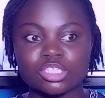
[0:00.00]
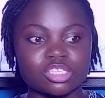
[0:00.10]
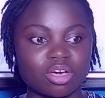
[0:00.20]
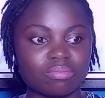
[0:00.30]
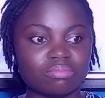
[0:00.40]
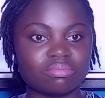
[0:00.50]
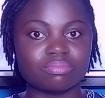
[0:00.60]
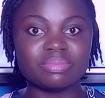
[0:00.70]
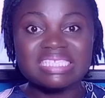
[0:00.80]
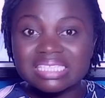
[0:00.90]

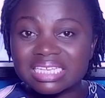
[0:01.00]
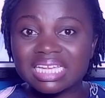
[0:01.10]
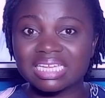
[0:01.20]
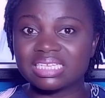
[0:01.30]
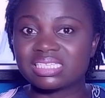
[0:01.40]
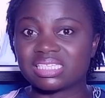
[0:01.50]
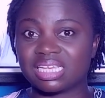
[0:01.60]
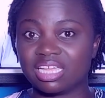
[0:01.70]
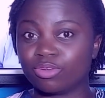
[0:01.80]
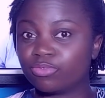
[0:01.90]
some
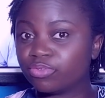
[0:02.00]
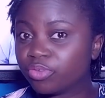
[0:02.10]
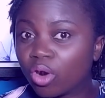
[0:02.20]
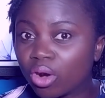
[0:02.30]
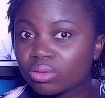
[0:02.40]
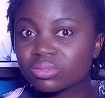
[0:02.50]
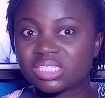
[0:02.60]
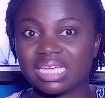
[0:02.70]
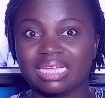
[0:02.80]
mistakes and faults